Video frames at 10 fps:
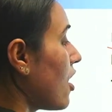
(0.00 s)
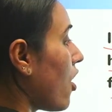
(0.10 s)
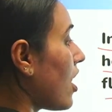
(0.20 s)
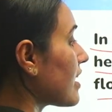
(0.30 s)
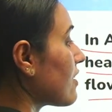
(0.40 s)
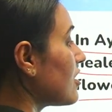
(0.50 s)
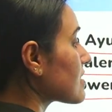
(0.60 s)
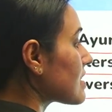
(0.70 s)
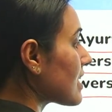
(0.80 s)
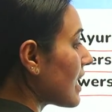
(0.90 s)
or even
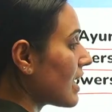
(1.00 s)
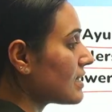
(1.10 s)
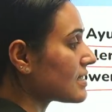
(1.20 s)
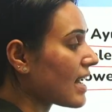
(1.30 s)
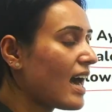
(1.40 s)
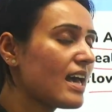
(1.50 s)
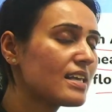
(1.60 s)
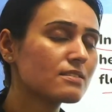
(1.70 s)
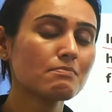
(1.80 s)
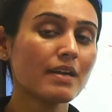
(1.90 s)
seeds as
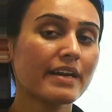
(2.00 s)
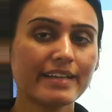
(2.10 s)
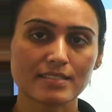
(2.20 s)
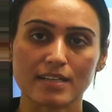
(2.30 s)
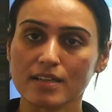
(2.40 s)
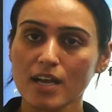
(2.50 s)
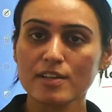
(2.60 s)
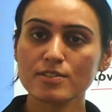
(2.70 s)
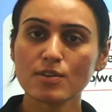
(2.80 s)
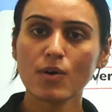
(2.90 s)
medicine.
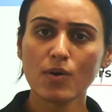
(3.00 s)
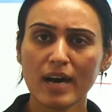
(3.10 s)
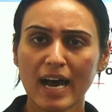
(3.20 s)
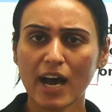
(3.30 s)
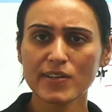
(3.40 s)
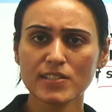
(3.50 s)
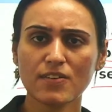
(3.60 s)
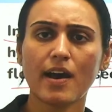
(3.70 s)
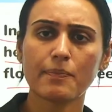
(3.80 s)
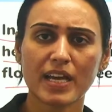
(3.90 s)
So how is
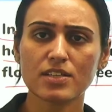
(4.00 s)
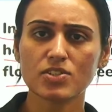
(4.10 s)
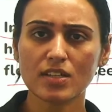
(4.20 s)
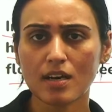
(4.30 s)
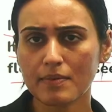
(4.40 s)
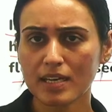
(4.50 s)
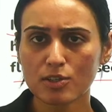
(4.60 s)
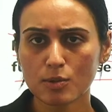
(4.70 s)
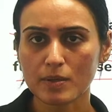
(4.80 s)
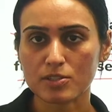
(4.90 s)
evaporation coming into
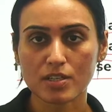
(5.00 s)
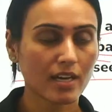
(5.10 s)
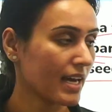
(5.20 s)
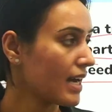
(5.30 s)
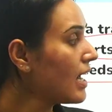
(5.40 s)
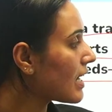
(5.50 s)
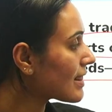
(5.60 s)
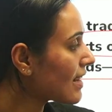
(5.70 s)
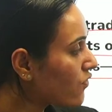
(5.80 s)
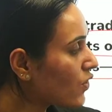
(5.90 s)
picture here?
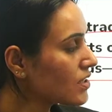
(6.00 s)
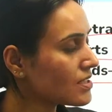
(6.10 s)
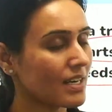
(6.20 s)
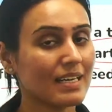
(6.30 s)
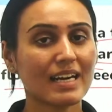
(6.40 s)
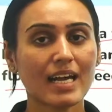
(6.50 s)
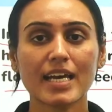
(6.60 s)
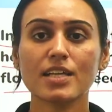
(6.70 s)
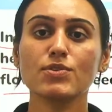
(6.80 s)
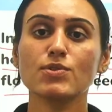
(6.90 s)
They first dry
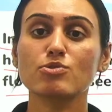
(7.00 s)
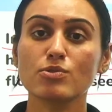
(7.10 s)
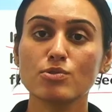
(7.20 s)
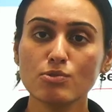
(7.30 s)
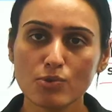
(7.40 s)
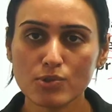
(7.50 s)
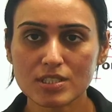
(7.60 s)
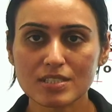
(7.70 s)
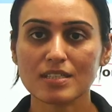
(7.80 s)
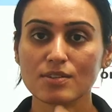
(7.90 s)
those
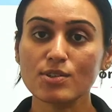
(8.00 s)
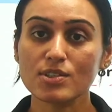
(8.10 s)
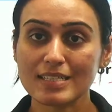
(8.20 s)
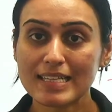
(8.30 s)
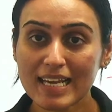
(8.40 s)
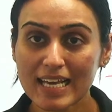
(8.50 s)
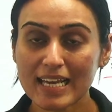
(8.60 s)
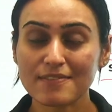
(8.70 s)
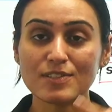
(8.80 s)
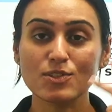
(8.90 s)
roots, those
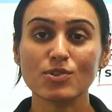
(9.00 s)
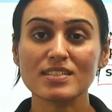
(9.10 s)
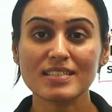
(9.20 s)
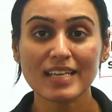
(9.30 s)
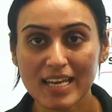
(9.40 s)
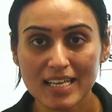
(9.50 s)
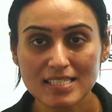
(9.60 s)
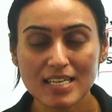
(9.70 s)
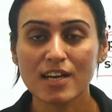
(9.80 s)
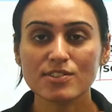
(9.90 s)
leaves, those seeds
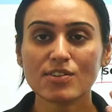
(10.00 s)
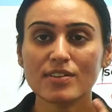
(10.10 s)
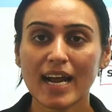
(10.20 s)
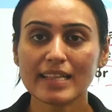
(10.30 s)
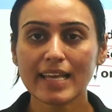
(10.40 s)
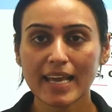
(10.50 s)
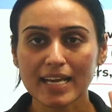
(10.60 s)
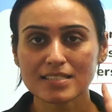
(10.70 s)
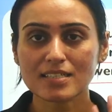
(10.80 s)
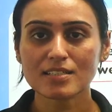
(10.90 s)
so that the
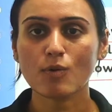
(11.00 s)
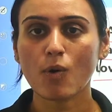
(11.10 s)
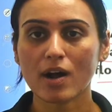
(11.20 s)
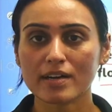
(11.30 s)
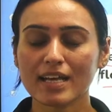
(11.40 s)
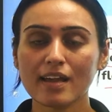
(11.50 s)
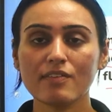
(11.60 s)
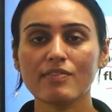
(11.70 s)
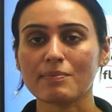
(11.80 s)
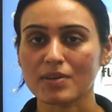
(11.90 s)
excess water
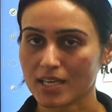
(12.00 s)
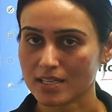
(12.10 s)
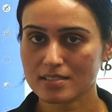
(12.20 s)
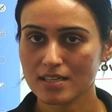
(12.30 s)
evaporates,